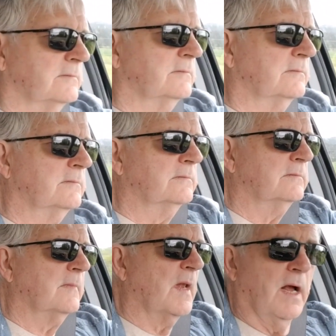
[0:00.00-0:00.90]
appreciate
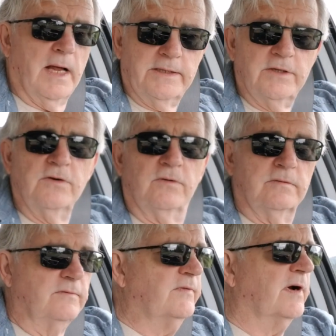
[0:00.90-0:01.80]
that. I do.
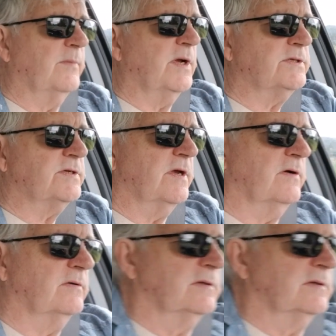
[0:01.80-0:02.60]
Very much so.